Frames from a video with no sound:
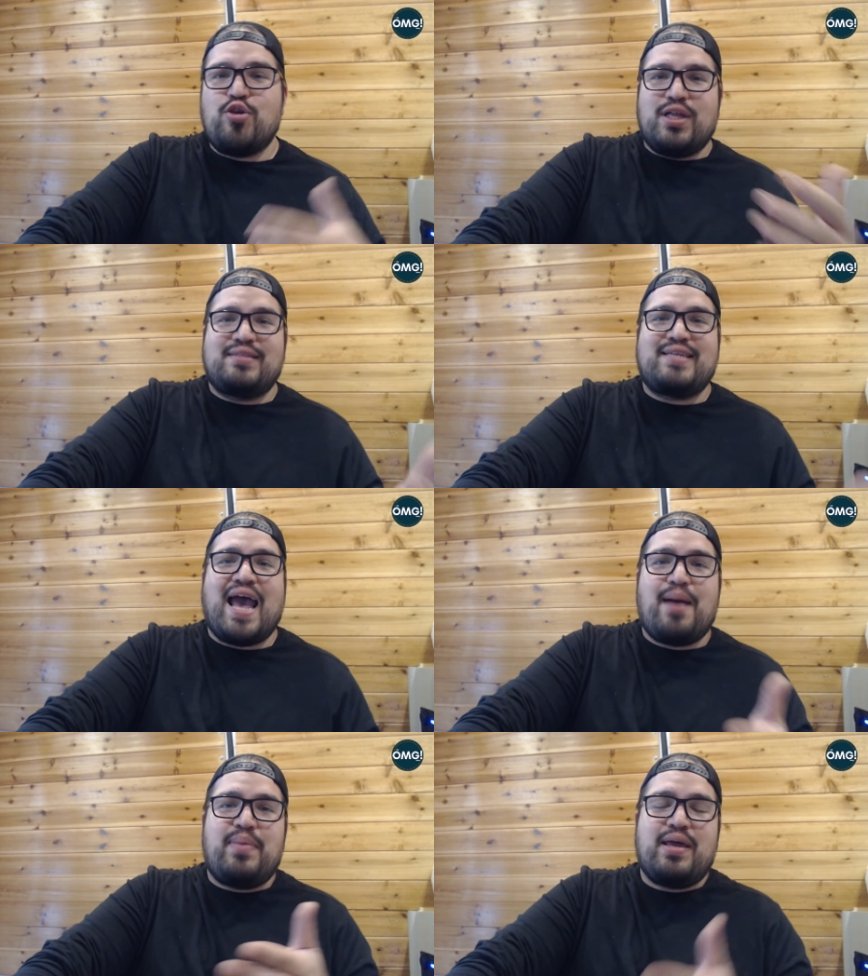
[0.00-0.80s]
can
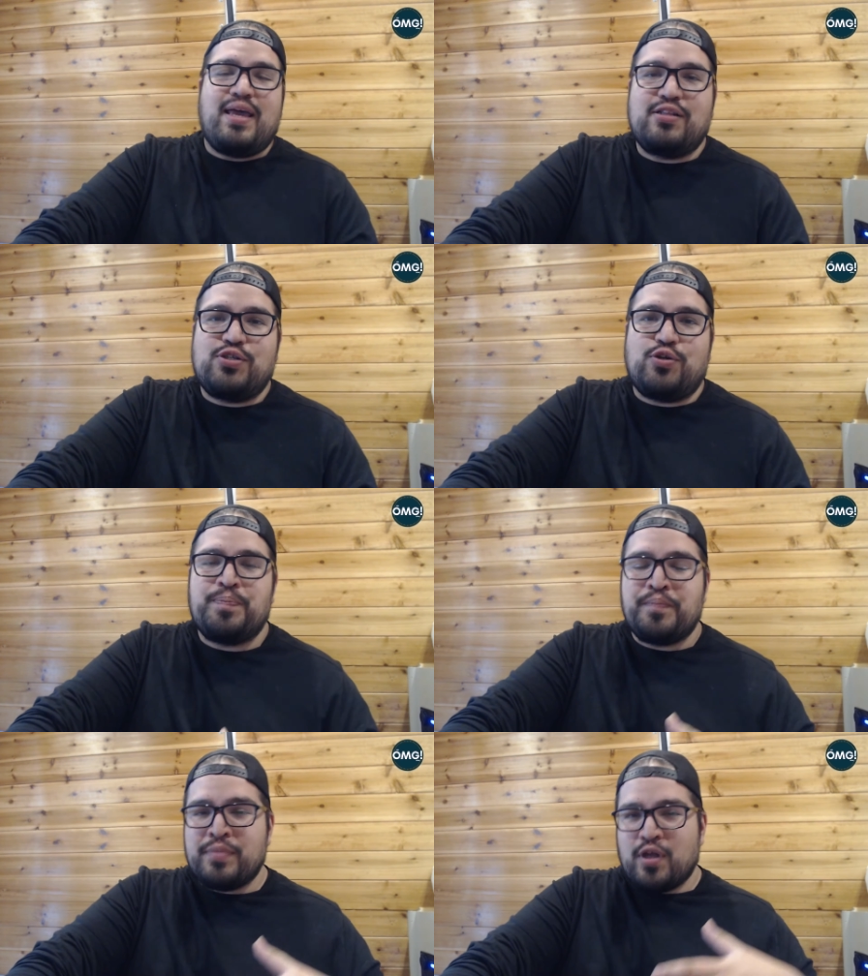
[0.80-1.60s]
tap into,
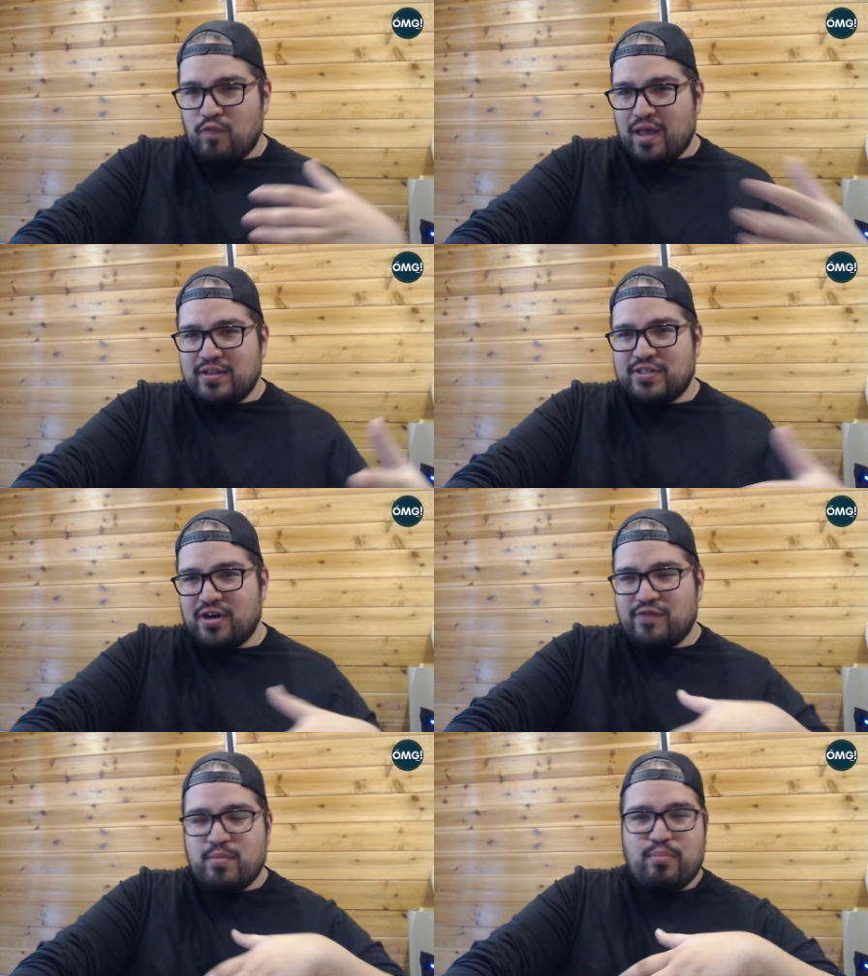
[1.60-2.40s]
rather than
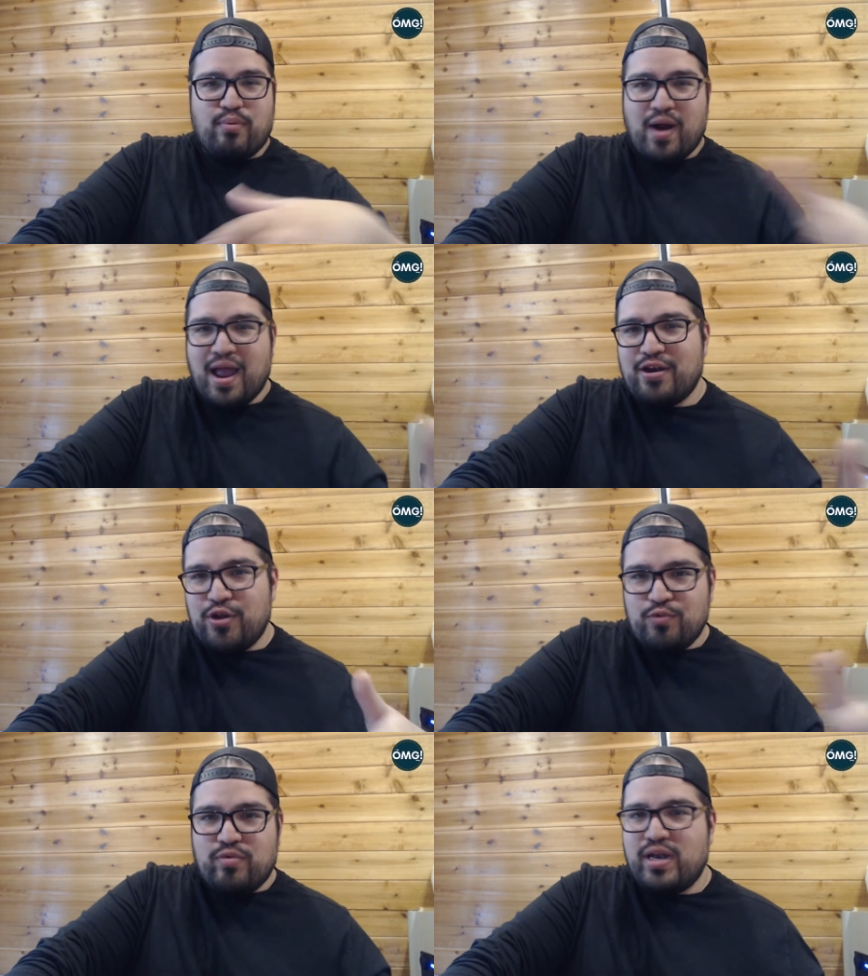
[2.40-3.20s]
starting from a brand
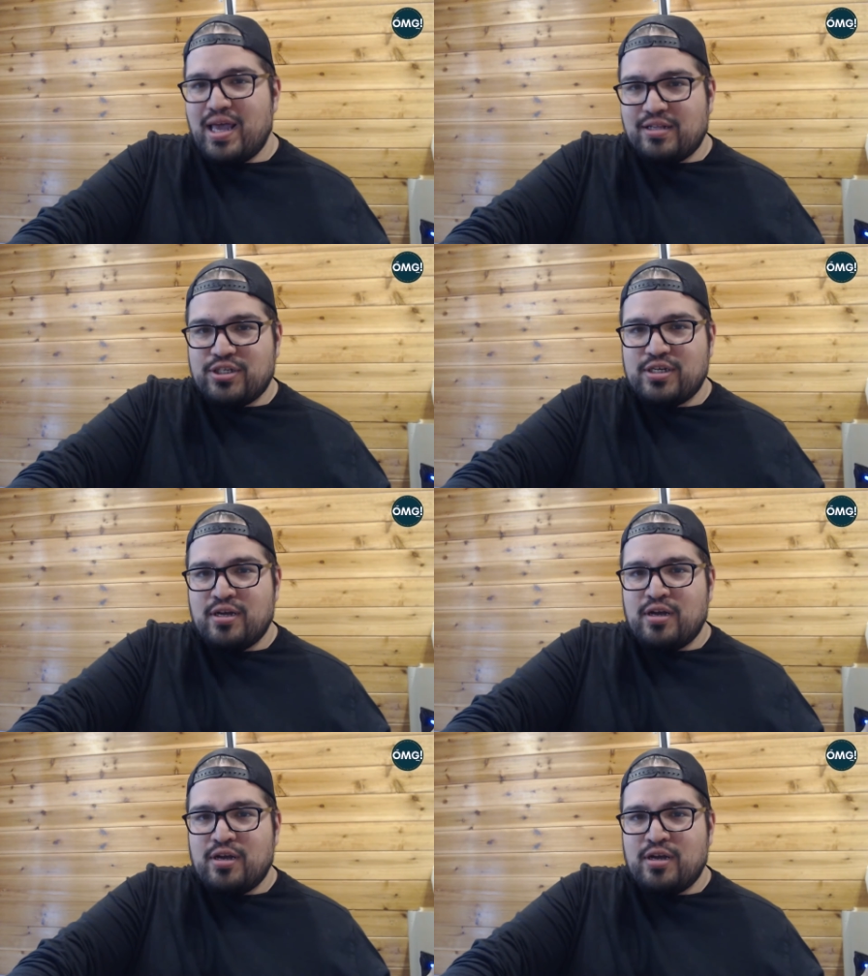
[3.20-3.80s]
new niche.